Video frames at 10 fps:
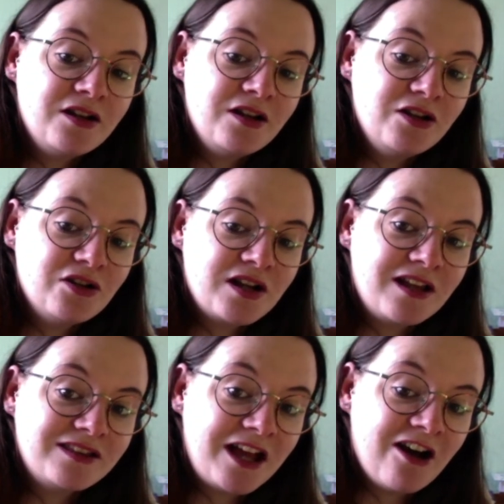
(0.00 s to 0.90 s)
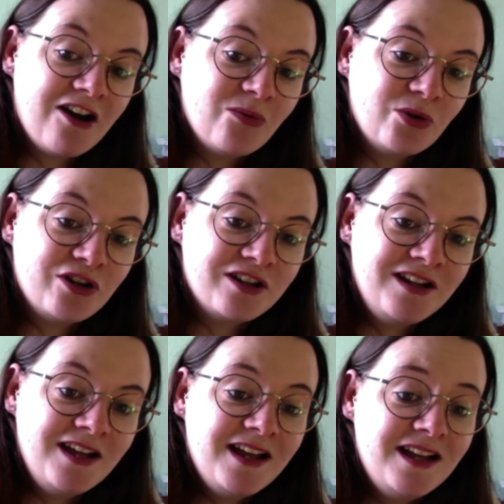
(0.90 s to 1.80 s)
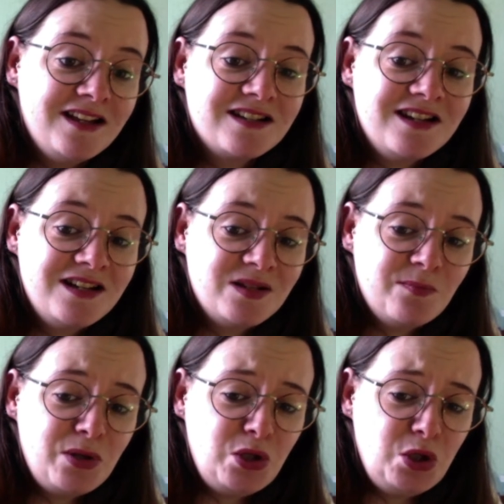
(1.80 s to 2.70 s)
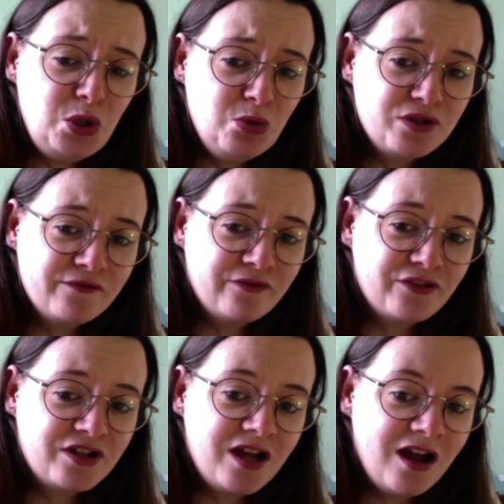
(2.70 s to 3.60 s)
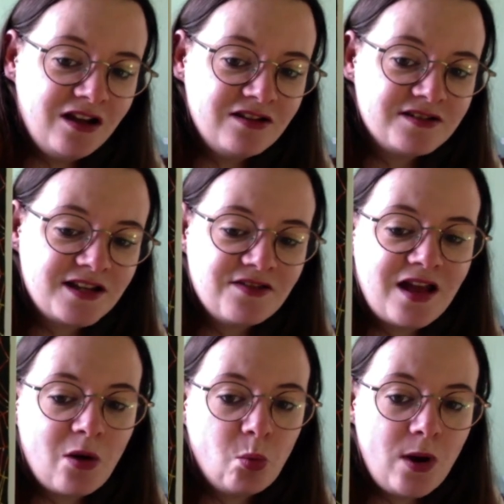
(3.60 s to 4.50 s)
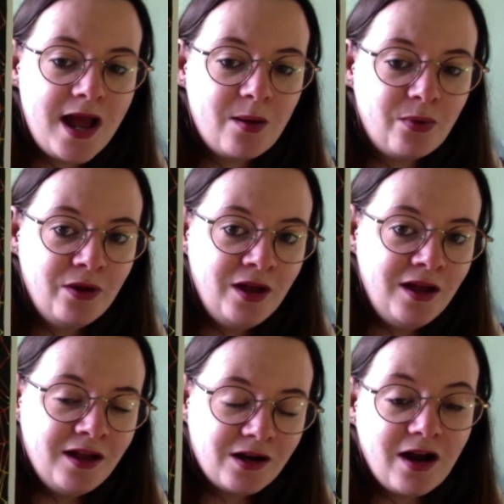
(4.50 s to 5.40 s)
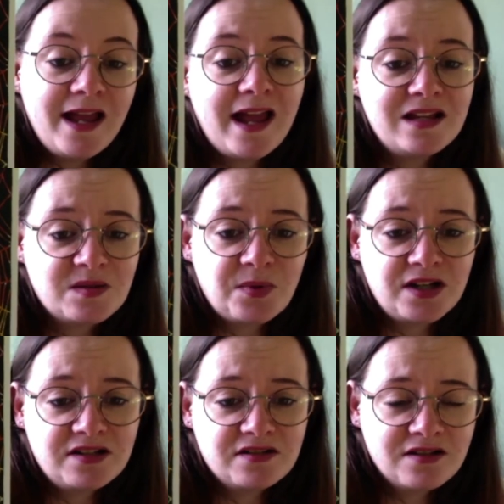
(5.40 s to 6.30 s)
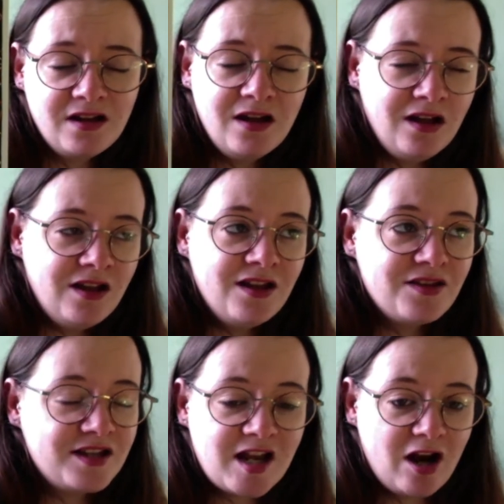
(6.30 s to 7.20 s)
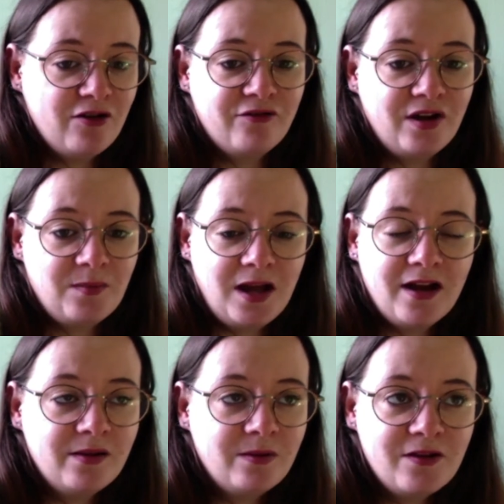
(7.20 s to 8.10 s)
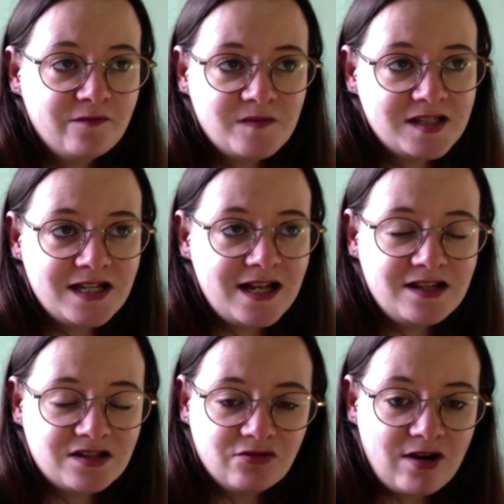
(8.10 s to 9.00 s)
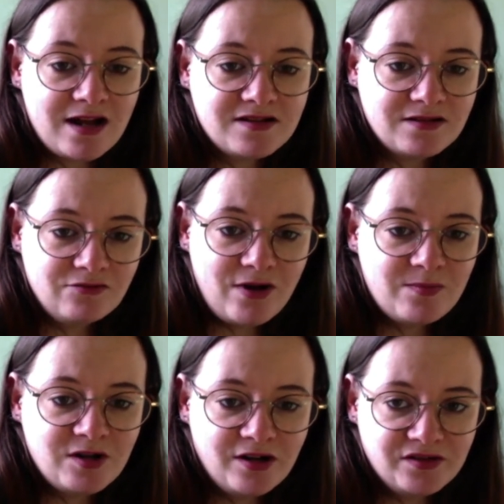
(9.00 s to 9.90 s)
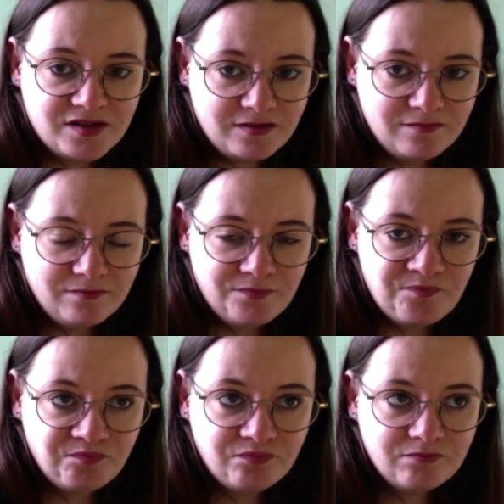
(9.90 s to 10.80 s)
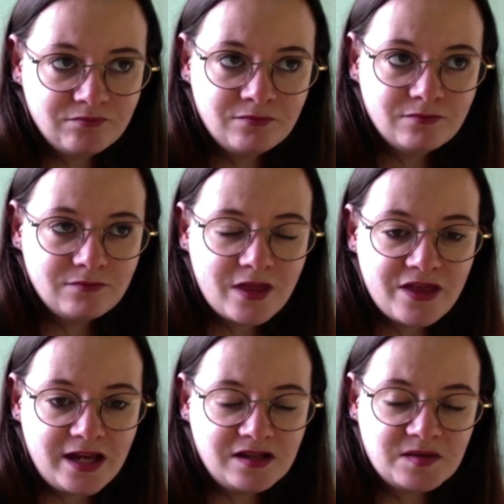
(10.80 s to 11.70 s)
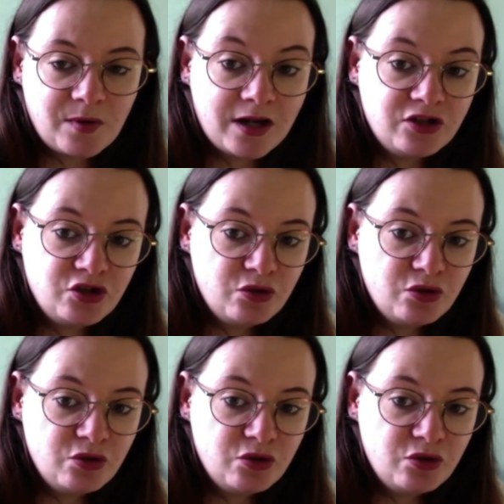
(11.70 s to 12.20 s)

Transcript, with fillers: look at that artwork. It is beautiful, the colours in that web. I hate spiders. They terrify me. I love snakes and rats and reptiles and things, but I do